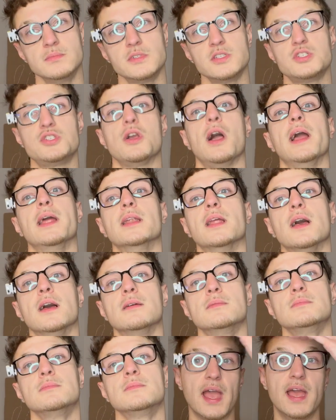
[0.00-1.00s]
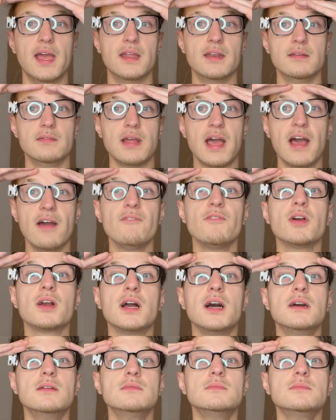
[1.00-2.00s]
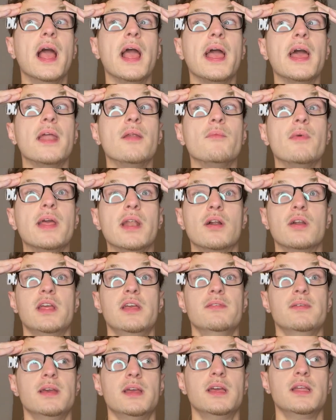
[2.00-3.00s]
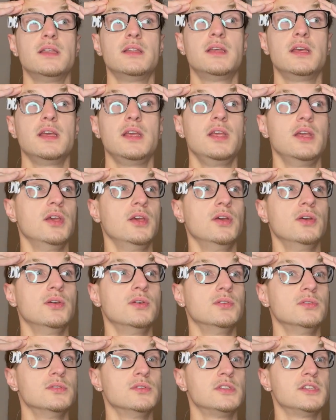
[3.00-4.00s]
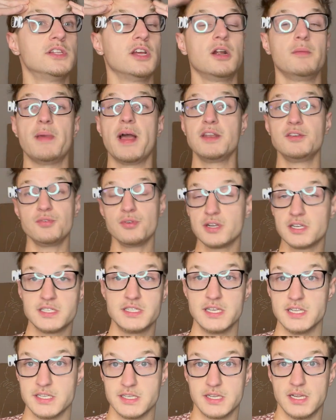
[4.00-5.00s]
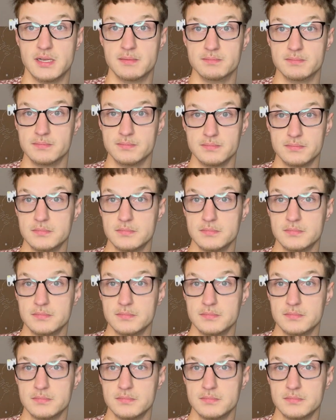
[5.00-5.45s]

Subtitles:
China, and Africa. And we don't even get to use their metric system.